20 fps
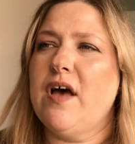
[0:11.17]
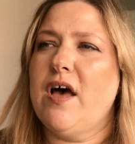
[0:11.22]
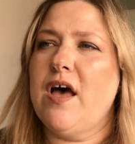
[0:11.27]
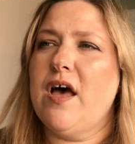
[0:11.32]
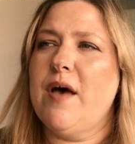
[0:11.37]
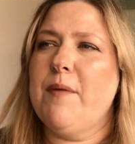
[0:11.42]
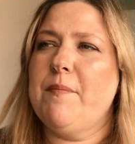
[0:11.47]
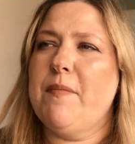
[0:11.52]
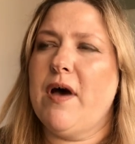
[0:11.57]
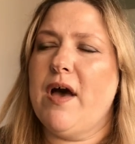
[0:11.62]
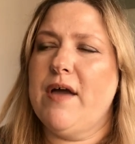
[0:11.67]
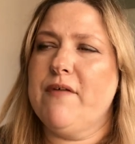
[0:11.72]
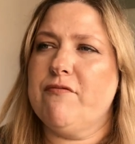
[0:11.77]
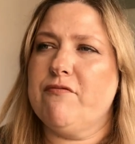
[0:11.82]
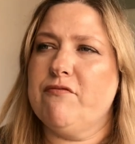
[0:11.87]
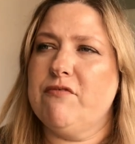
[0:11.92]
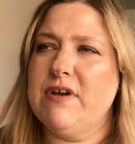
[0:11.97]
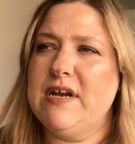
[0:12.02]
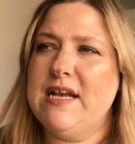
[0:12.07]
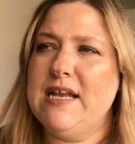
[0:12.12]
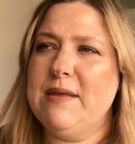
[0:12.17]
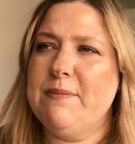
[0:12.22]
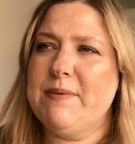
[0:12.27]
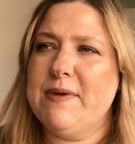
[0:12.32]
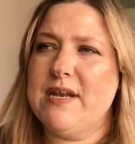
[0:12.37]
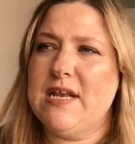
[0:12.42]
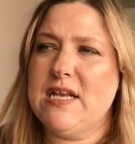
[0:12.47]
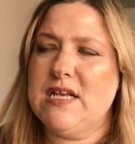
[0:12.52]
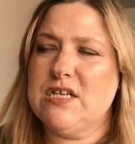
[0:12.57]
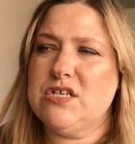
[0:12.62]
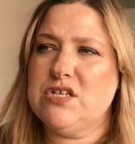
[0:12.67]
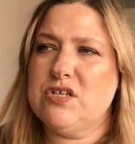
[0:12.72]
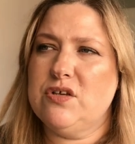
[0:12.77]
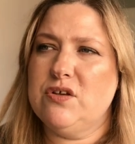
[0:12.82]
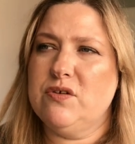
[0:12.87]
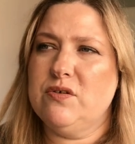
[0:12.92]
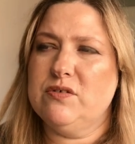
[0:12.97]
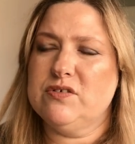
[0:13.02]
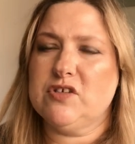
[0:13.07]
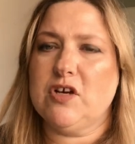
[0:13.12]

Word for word: Um, I've really been into,